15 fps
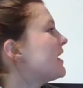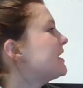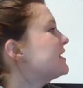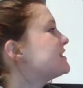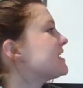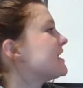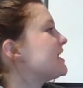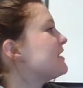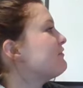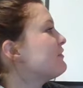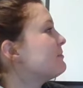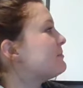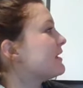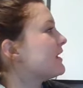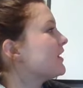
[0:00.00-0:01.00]
It's
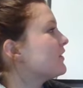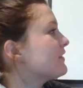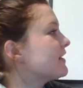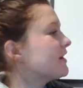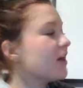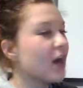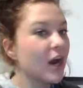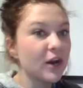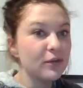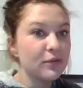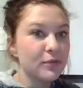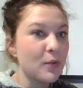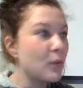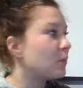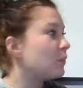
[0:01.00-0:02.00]
even bigger than
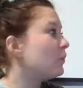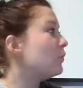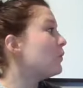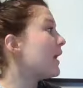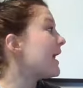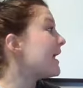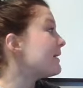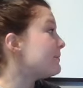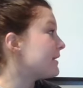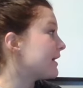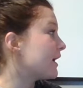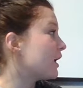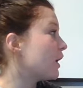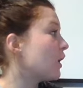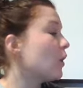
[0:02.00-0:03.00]
Earth. Way
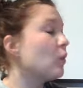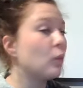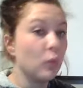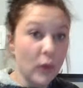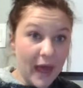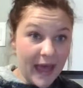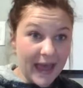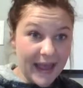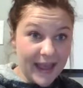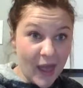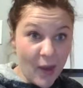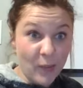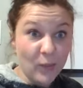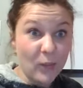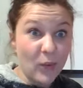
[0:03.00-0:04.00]
bigger, way,
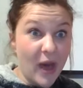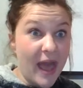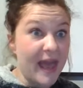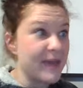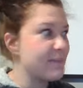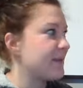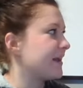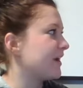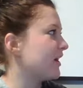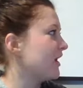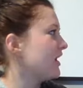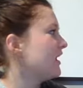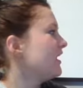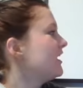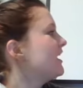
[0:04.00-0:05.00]
way
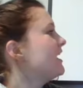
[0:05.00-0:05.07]
bigger.